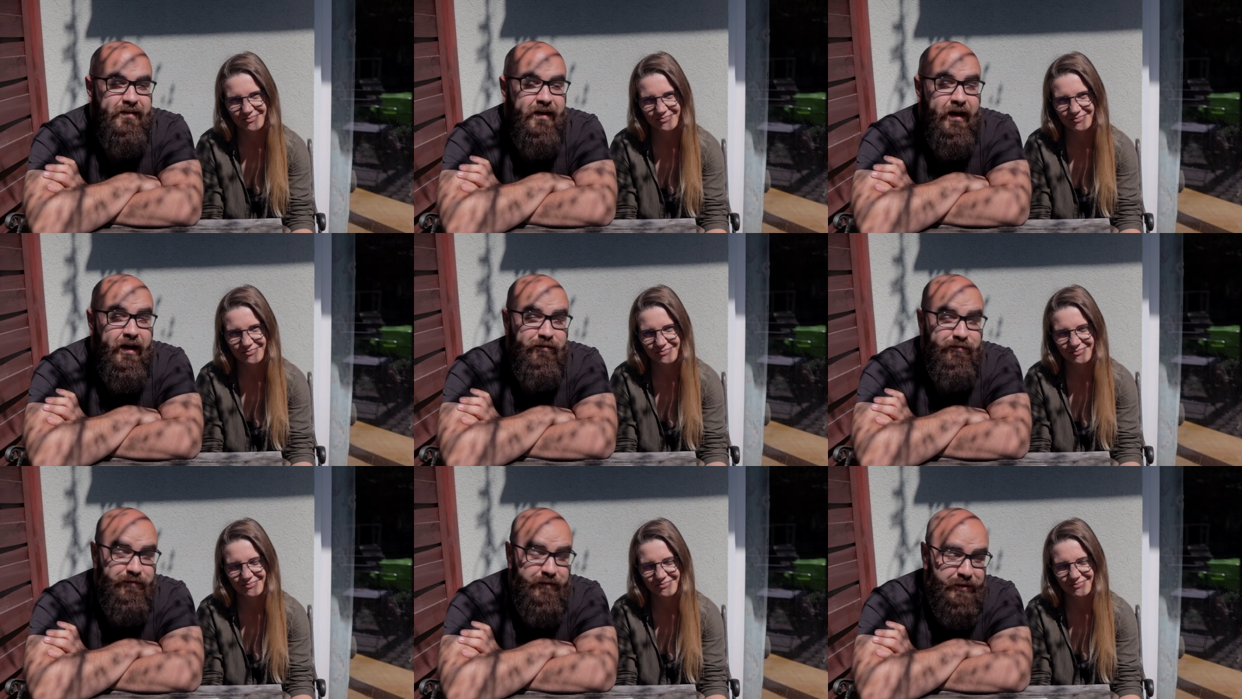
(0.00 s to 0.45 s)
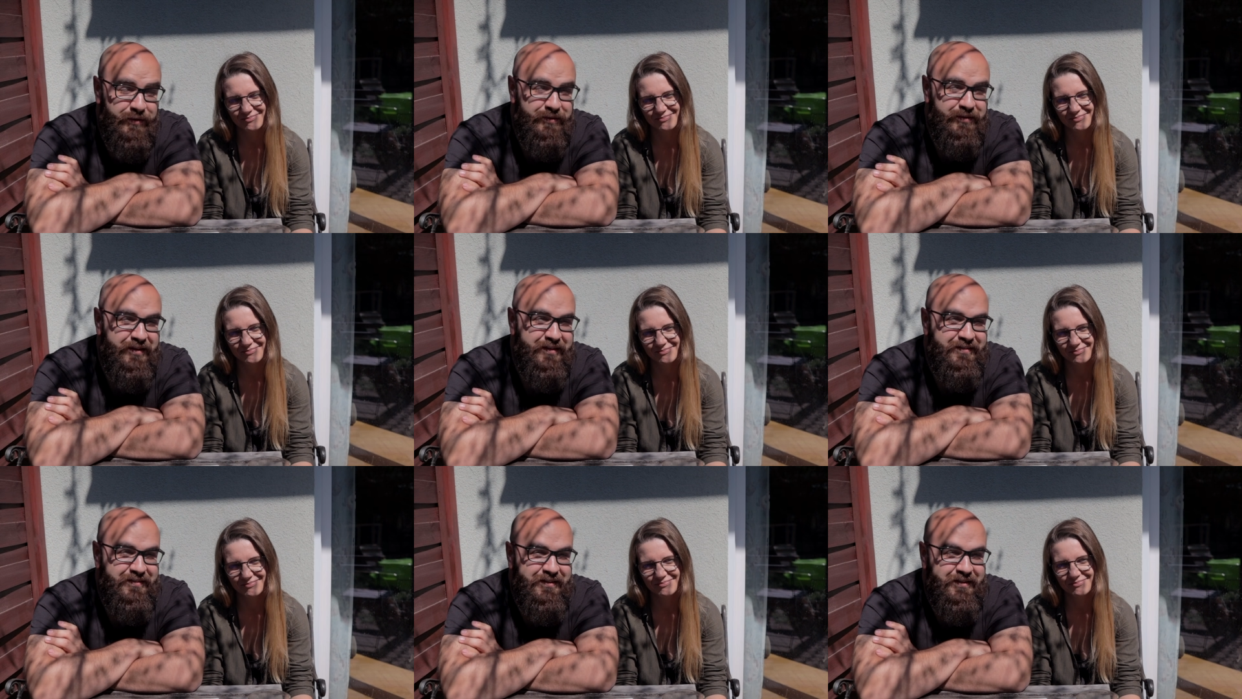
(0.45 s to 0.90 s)
Speaker 1: I
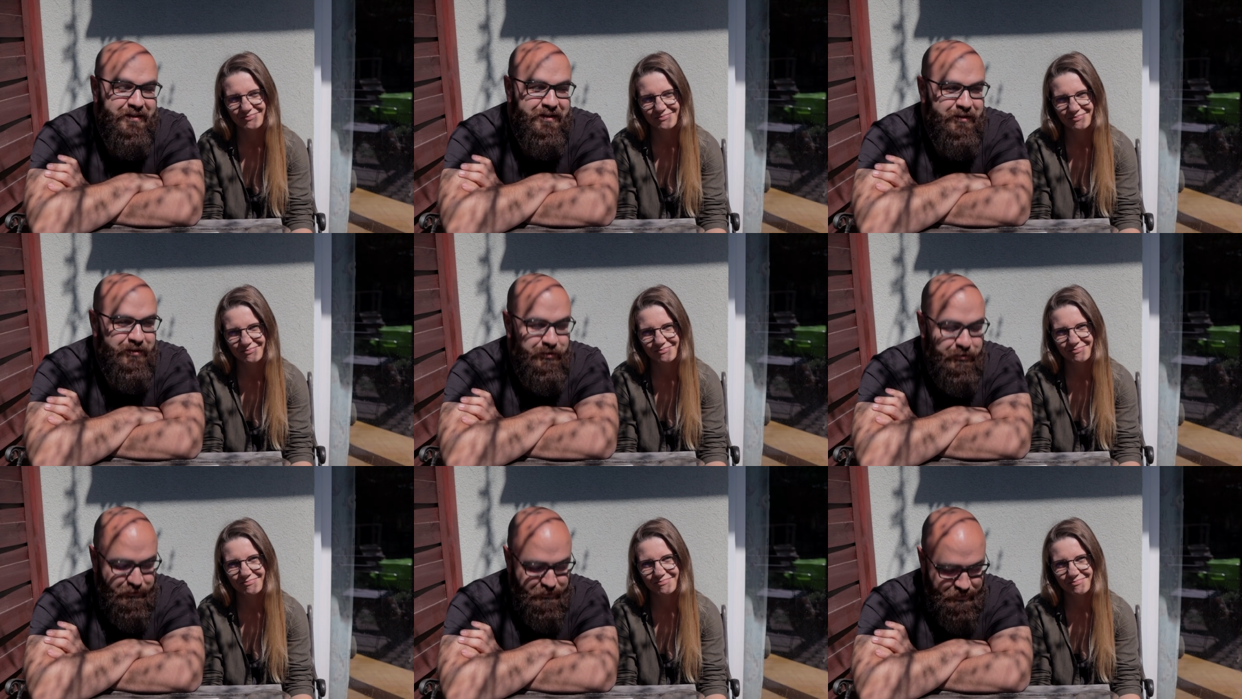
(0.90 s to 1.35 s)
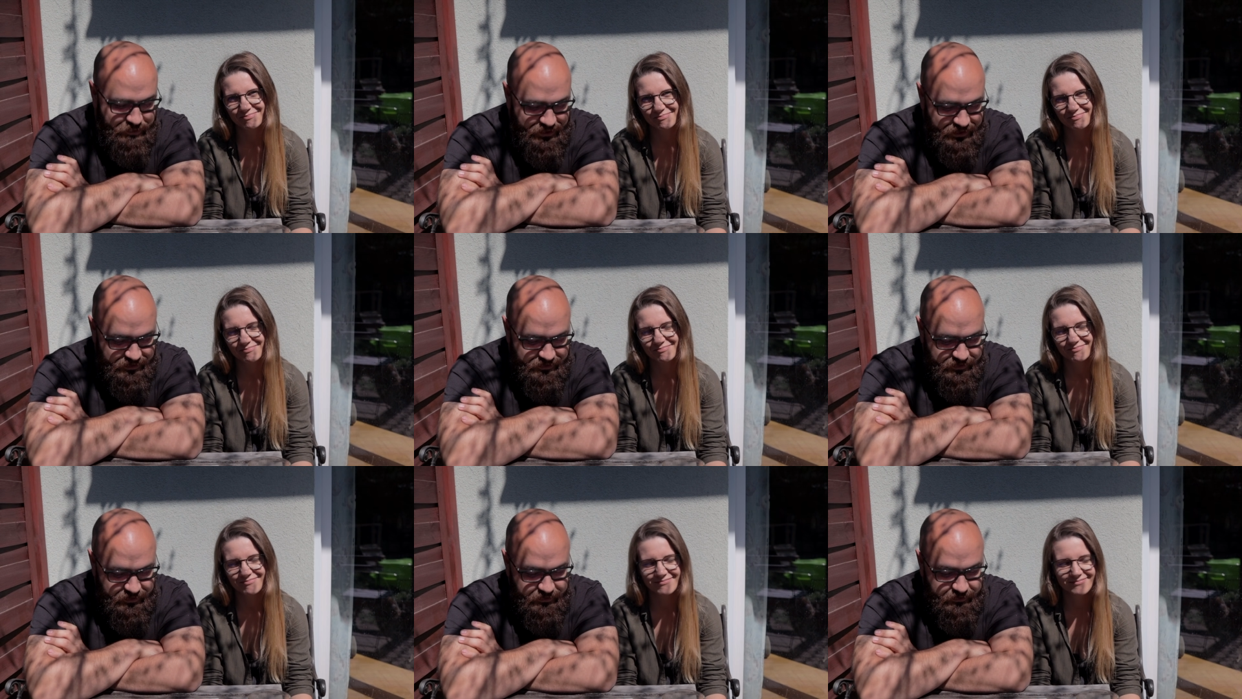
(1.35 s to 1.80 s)
found this in a lot of
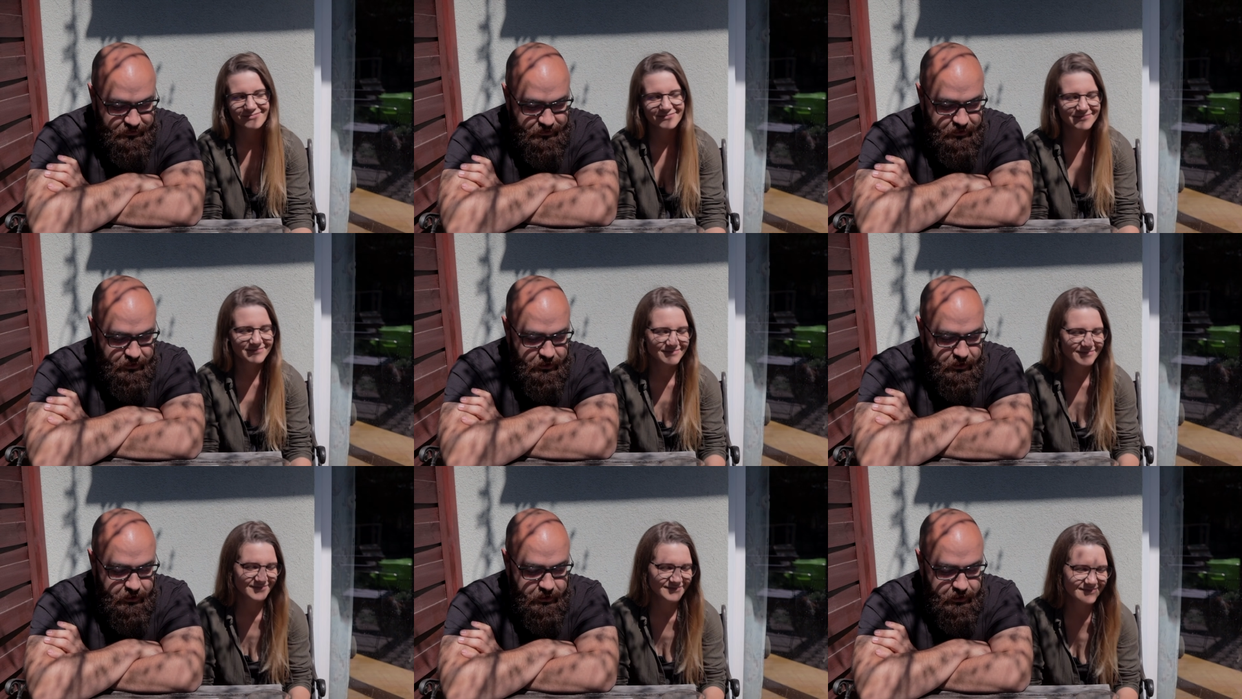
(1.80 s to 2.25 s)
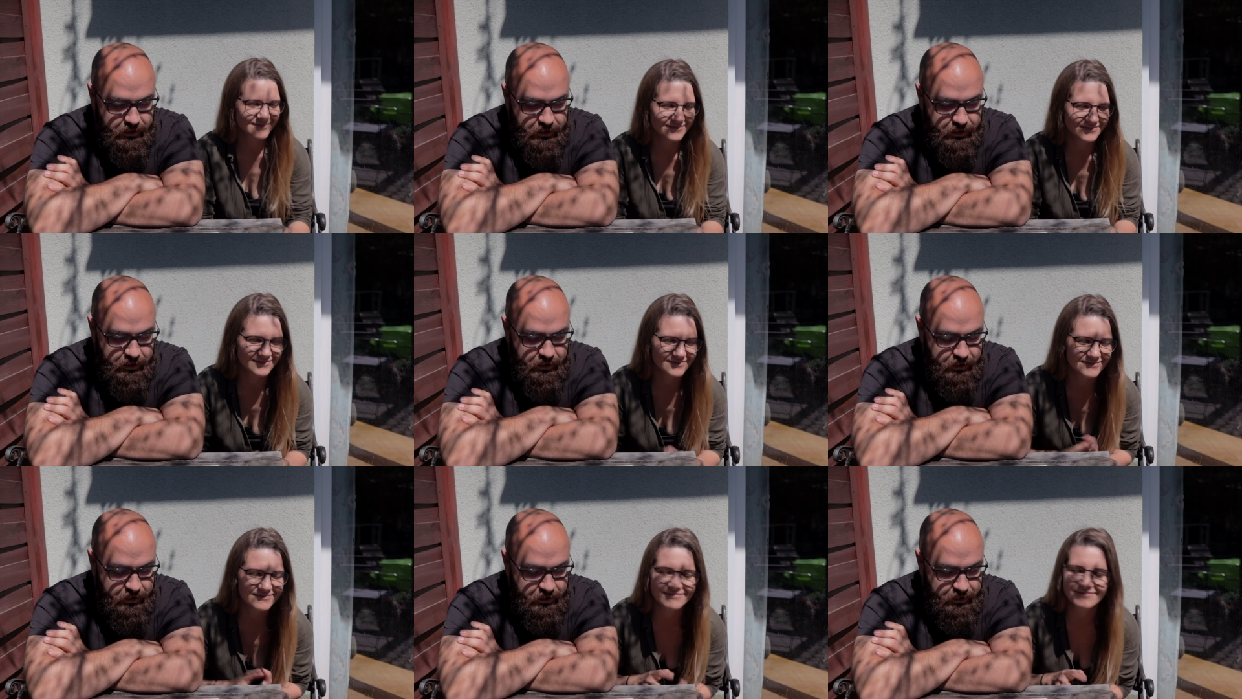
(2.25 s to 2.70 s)
places
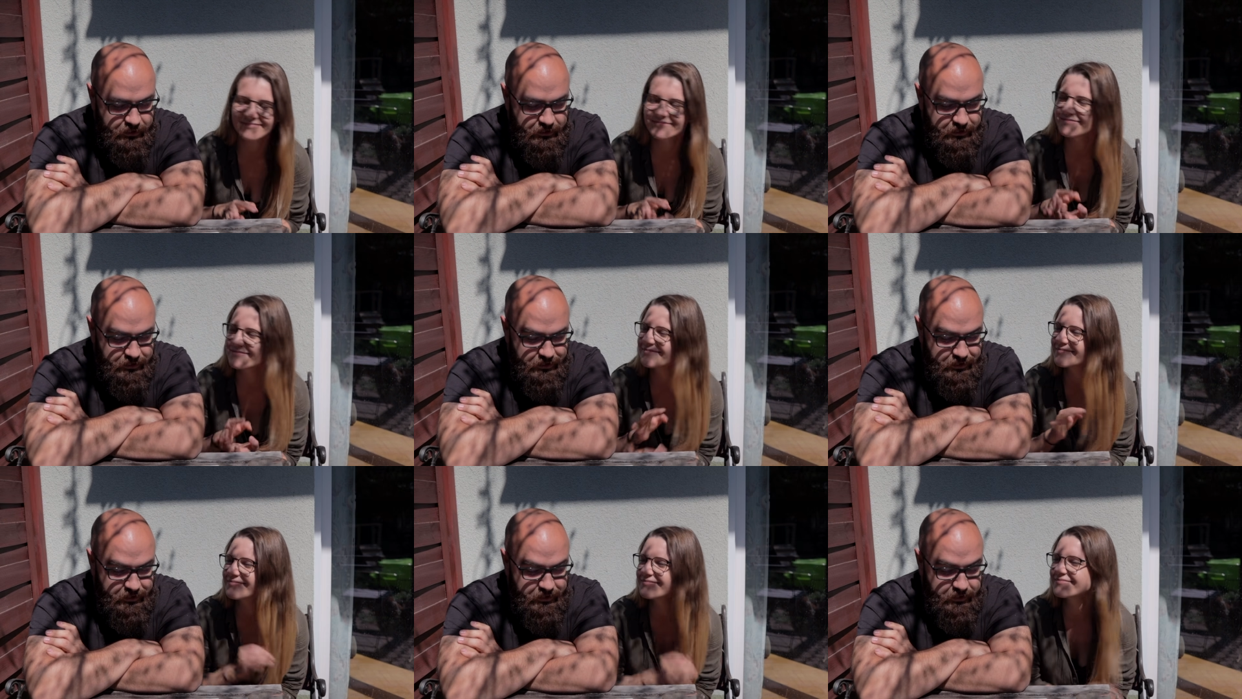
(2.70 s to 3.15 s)
and